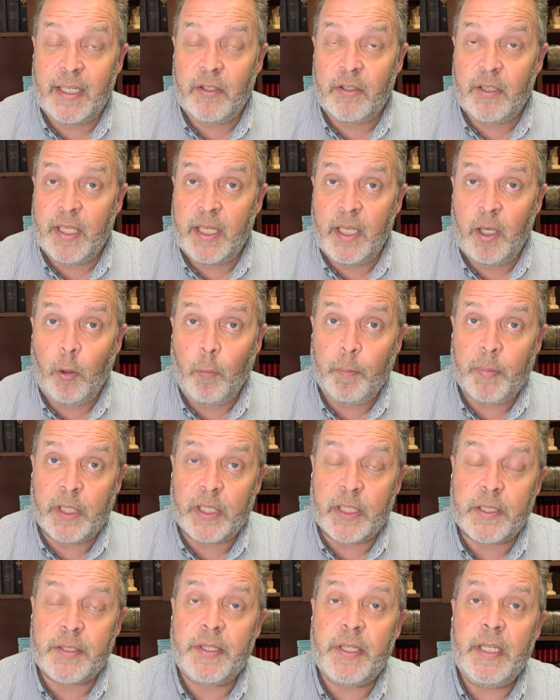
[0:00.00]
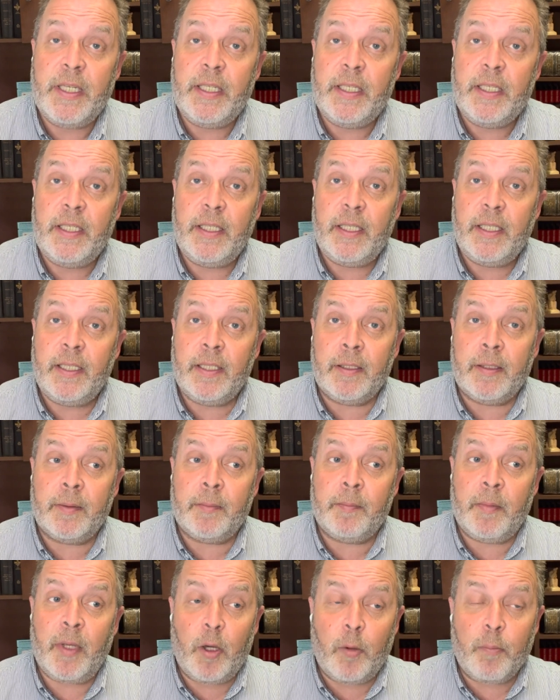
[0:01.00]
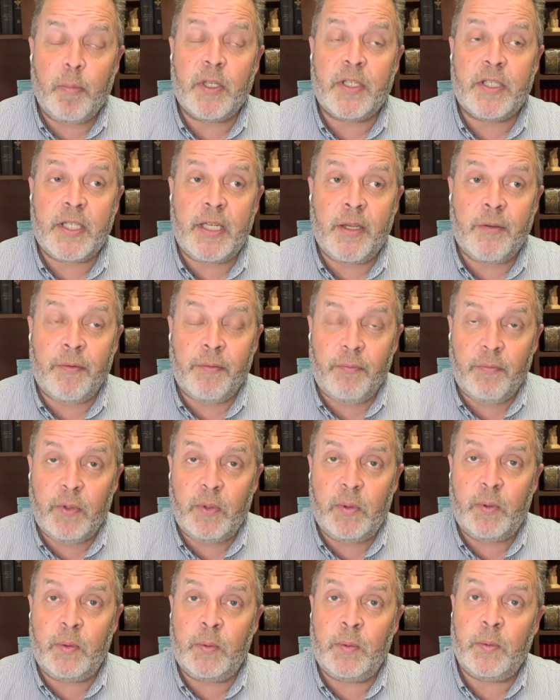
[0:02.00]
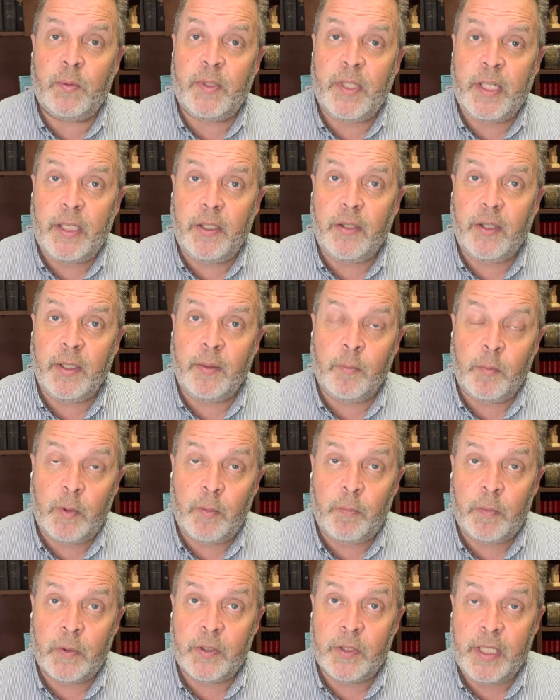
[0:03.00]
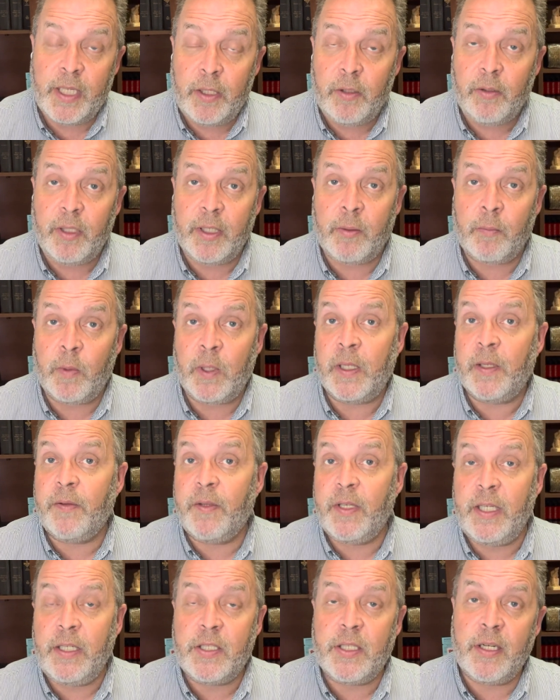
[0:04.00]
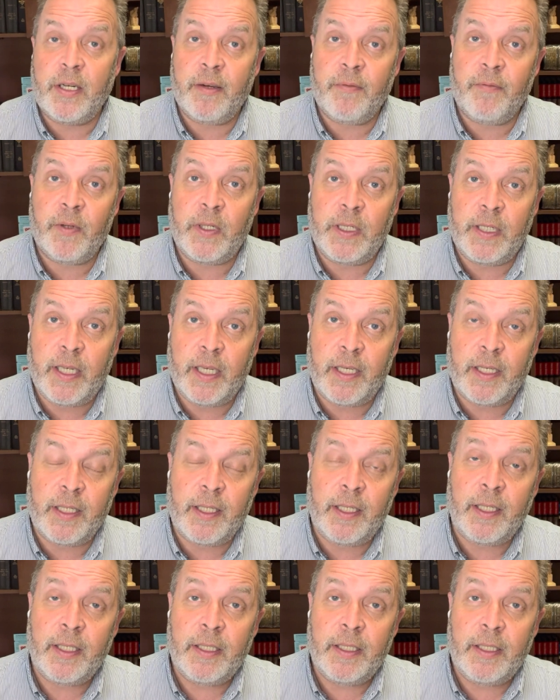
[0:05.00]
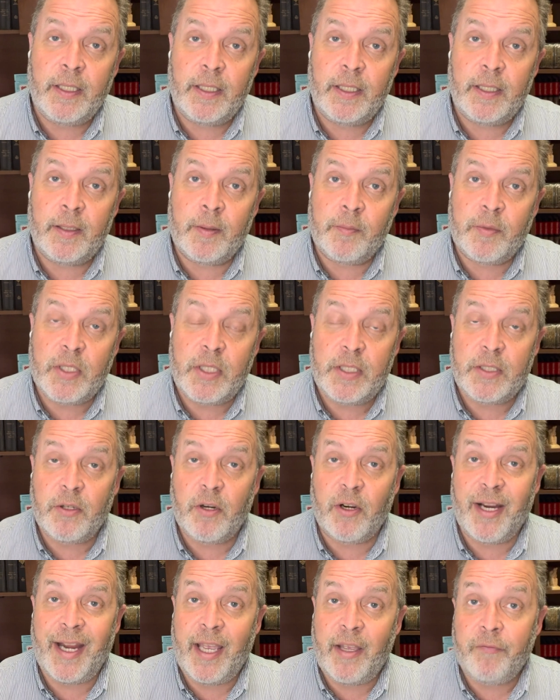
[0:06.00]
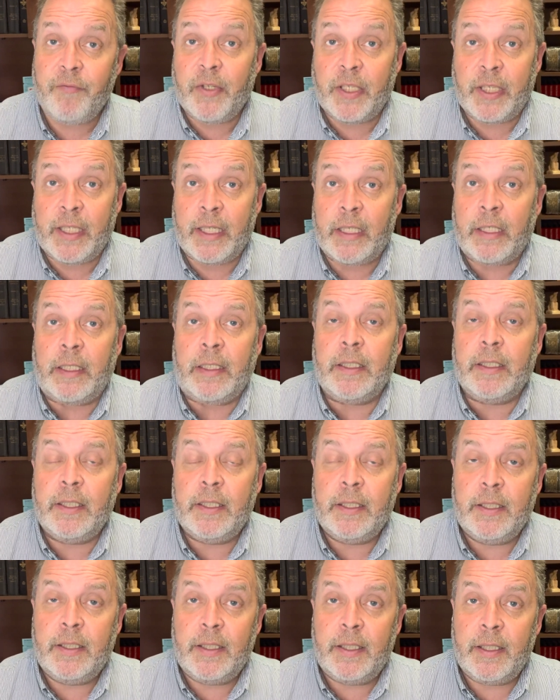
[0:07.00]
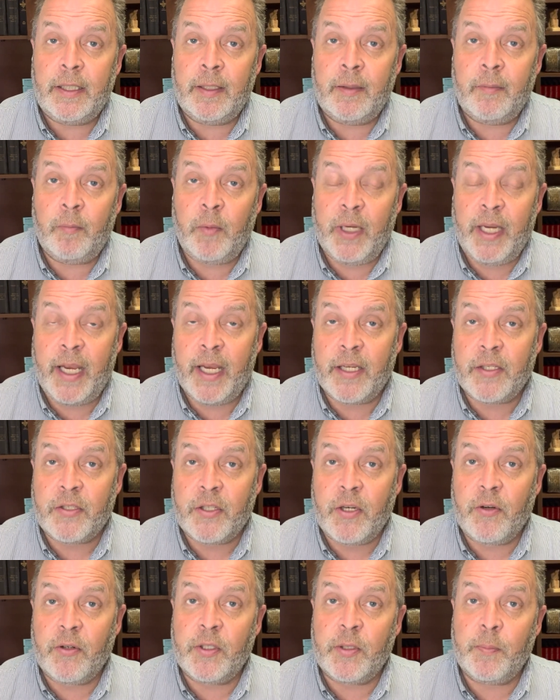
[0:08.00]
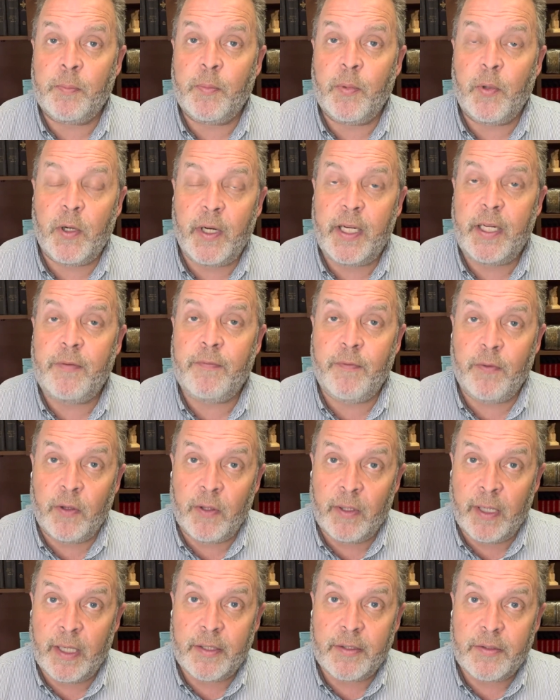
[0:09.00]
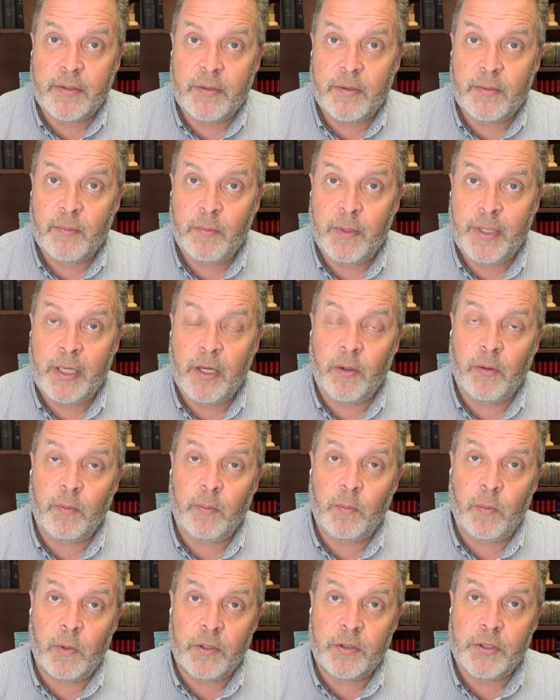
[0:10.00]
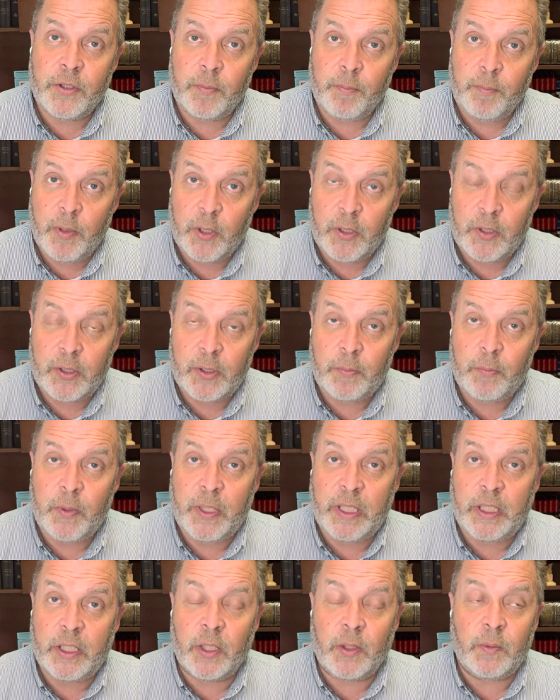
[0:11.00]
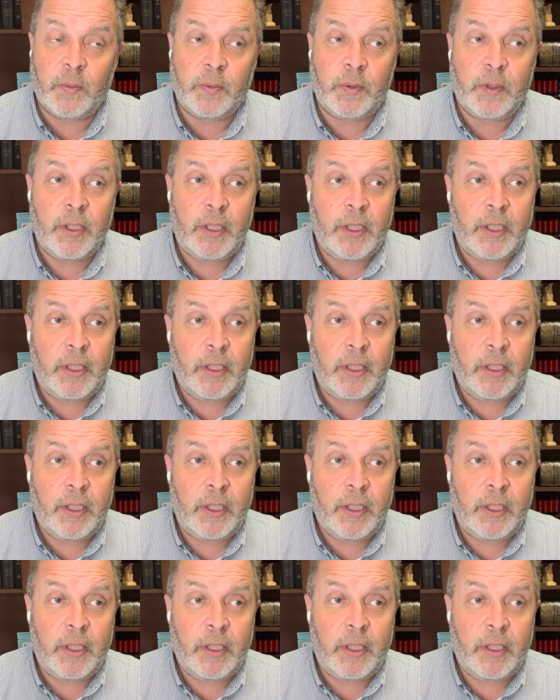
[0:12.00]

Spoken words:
there to help us. Help us get through dealing with what we're dealing with each and every day. She's our advocate. We ask her to pray for us. We don't worship her. We don't